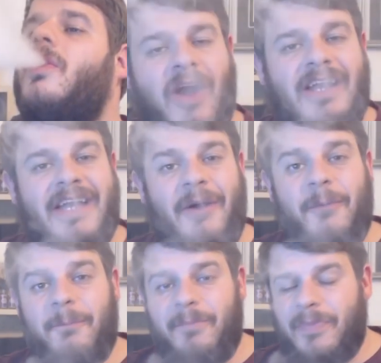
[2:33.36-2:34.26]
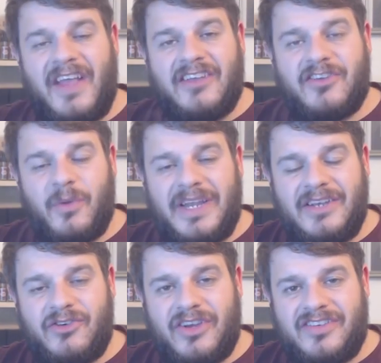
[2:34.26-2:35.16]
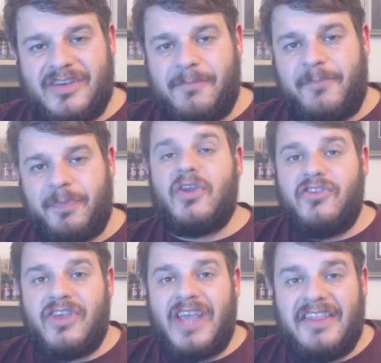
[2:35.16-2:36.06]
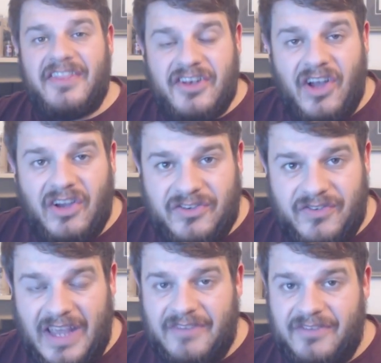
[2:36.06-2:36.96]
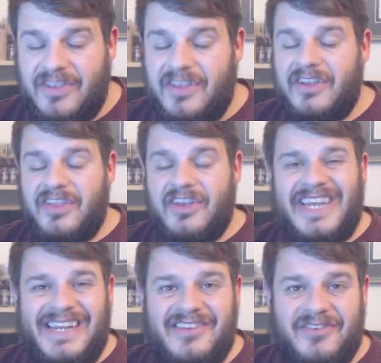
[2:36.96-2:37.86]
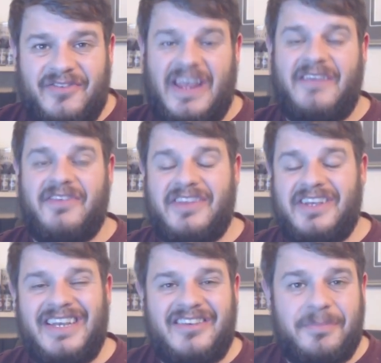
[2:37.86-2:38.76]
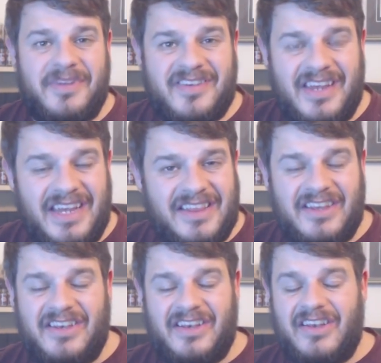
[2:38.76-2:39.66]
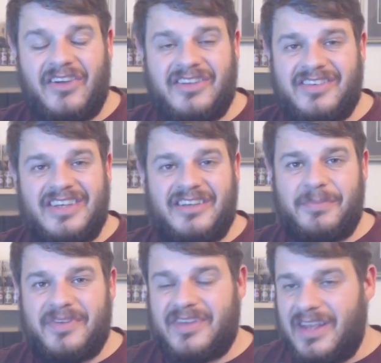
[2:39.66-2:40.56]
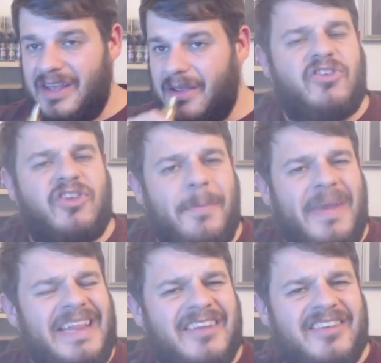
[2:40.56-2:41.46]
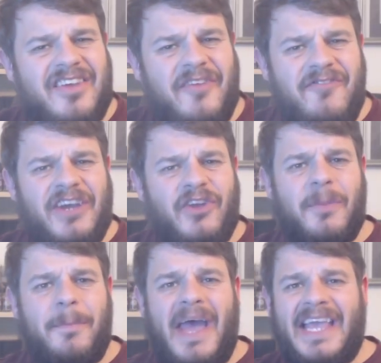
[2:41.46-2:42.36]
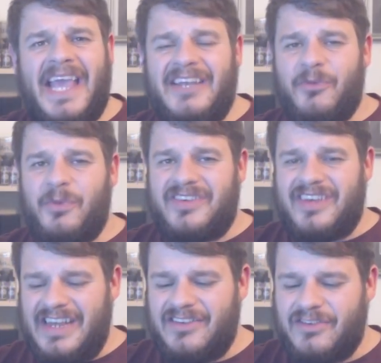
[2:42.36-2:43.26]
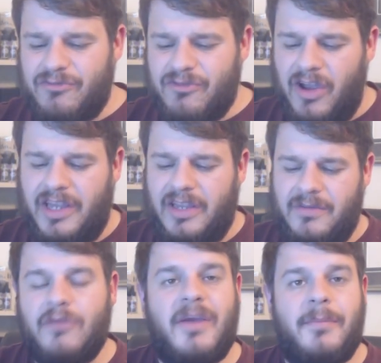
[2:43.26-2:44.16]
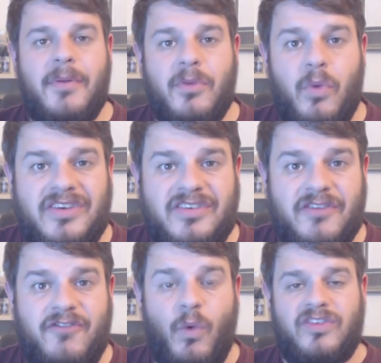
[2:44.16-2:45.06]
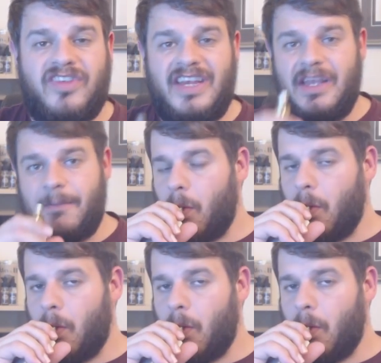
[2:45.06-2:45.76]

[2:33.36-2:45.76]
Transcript: Right, now, that's quite interesting because you get the Nice flavour, the Nice biscuit. But to me, there's something on the back end which isn't right. I'm going to ramp up the wattage to 40.